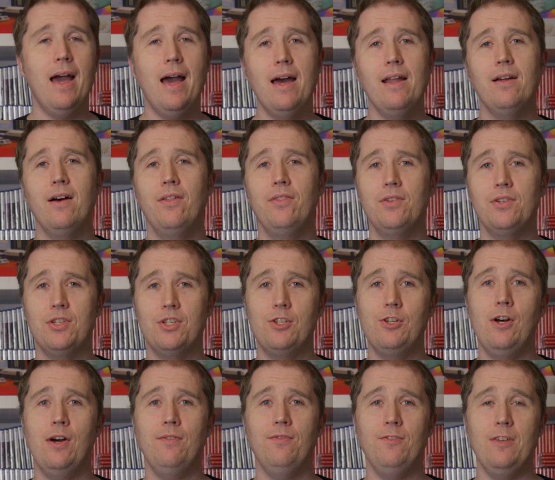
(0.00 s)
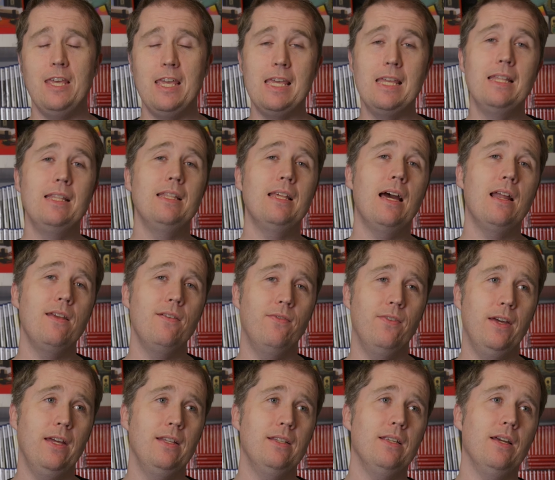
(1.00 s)
had other stuff in that
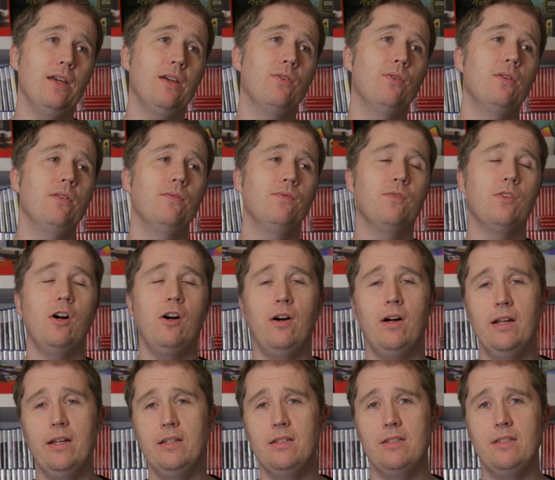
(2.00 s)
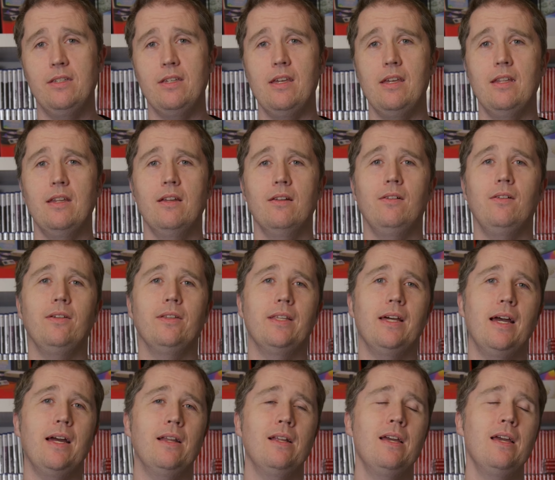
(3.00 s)
event I could have gone and seen and all
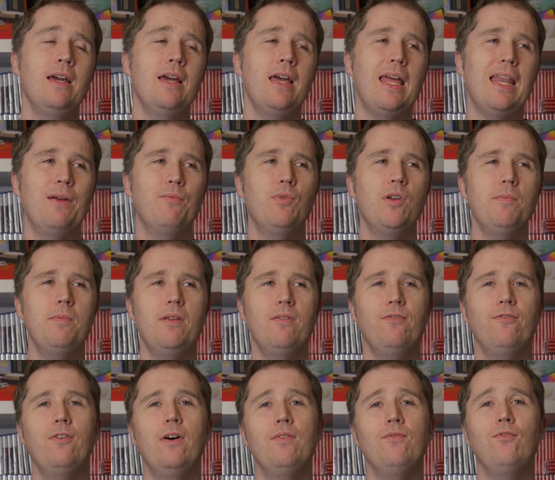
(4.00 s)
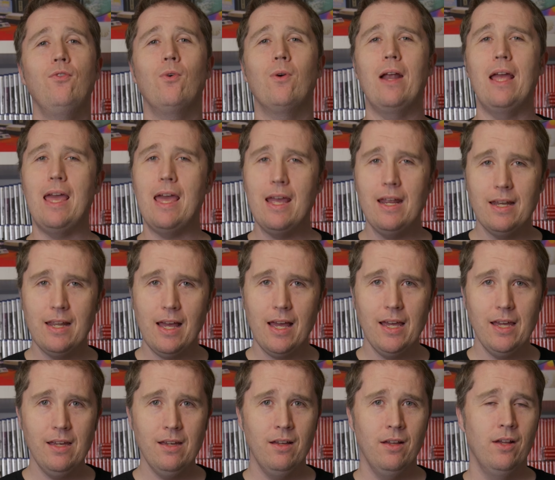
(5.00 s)
that, and it would have been fun for a
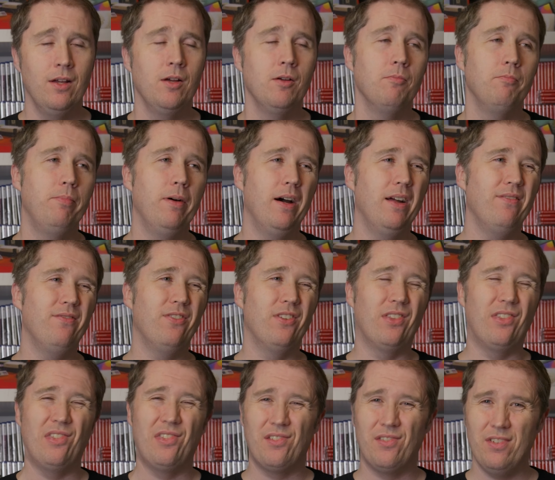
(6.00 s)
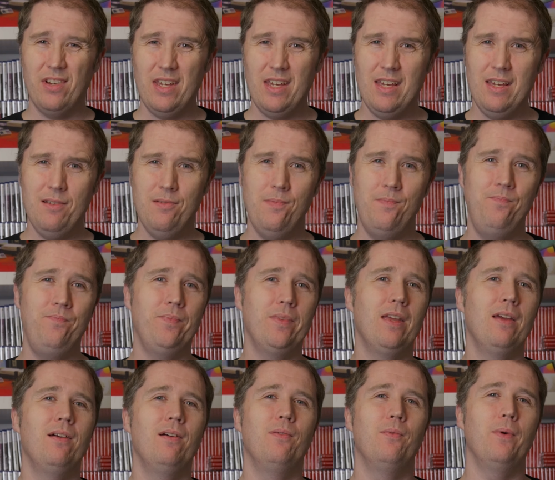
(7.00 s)
day, but for 3,
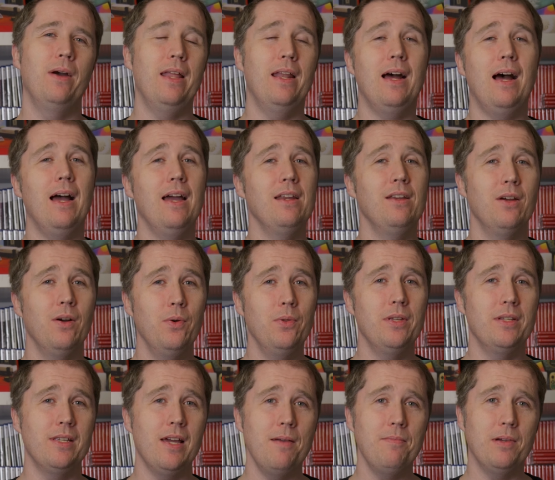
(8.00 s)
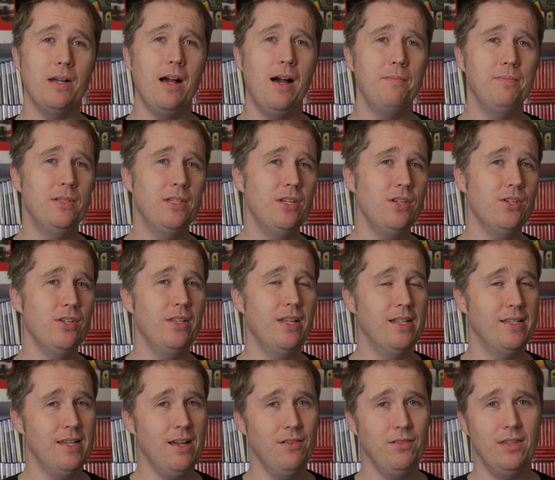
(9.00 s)
when I know the type of competition
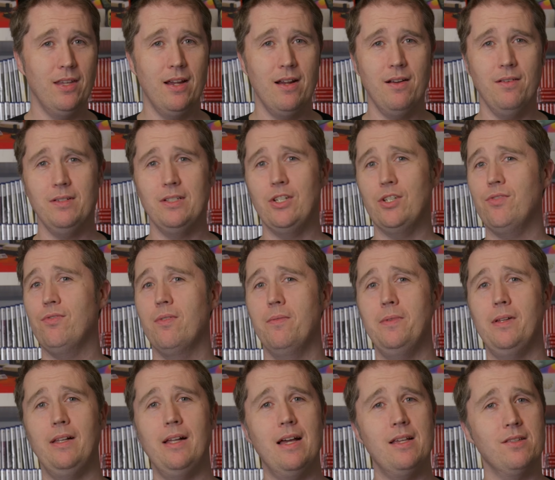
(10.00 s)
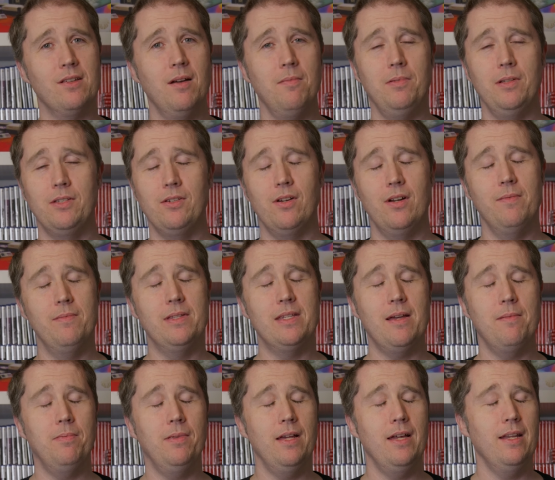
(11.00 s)
that's out there just from the last couple of tournaments
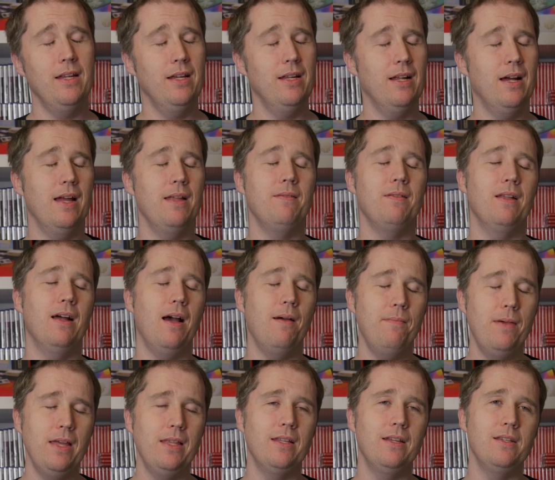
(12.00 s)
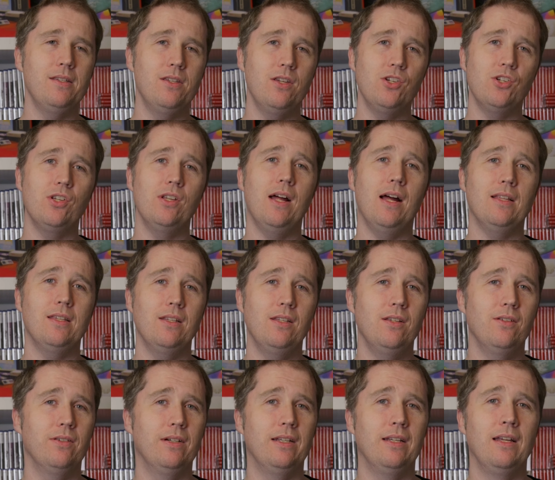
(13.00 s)
I played in, I made the decision not to
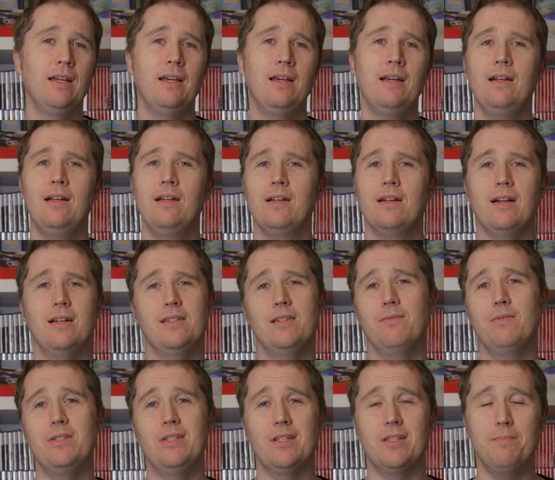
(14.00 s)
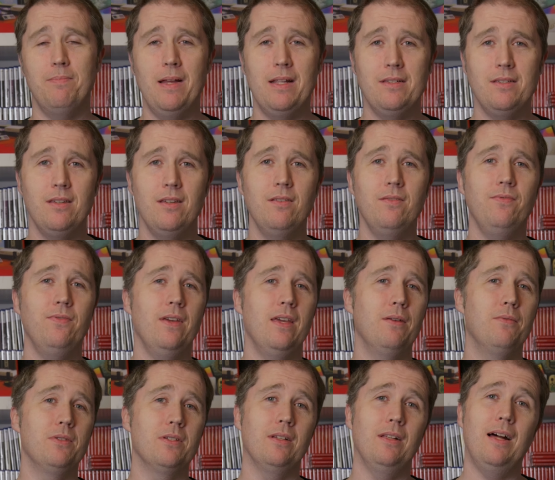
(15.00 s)
do it because it was expensive,
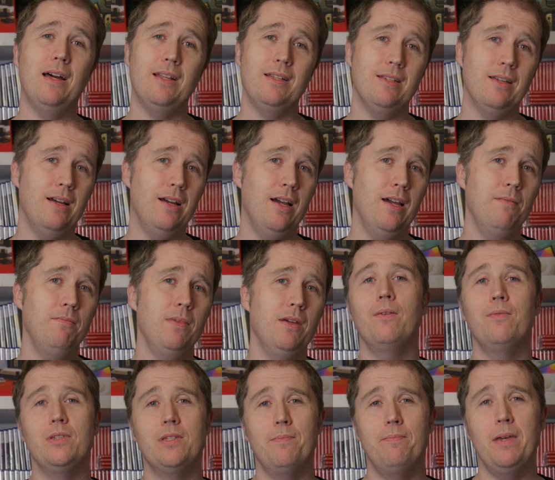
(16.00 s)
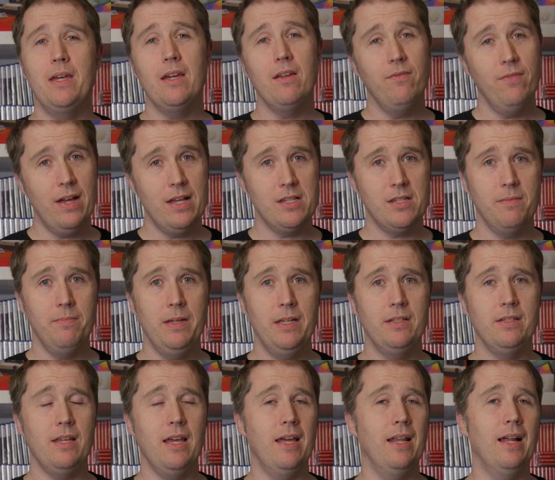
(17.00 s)
it was a lot of time, it was a big
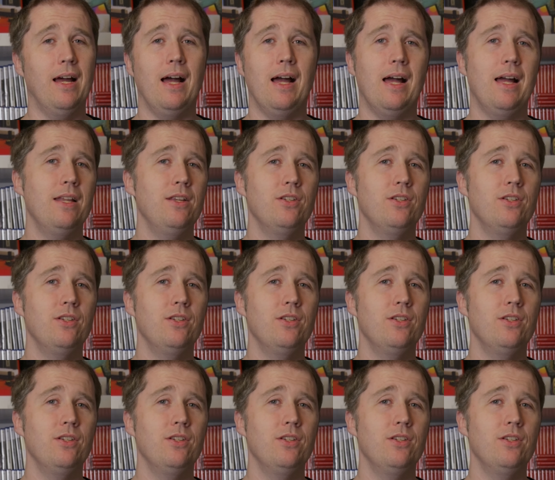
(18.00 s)
investment, and I